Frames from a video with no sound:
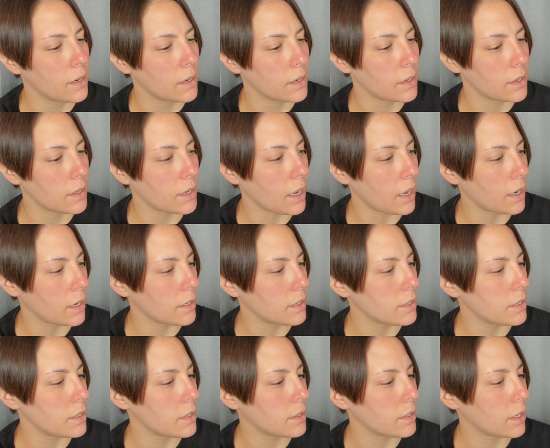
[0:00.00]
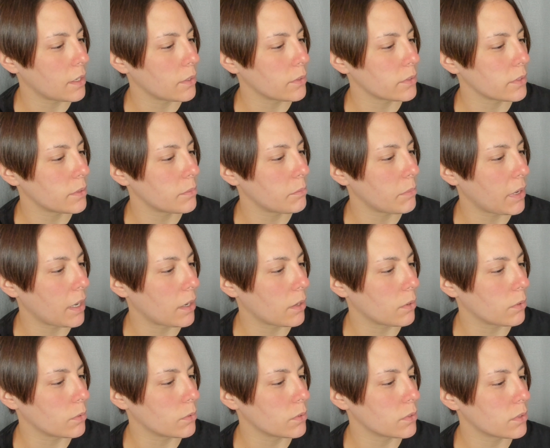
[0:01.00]
90,000
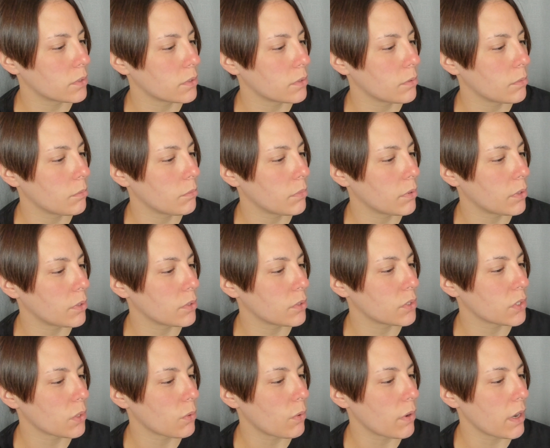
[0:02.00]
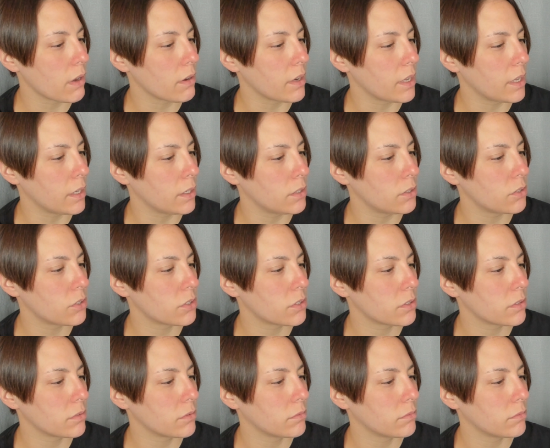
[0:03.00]
pounds per square inch.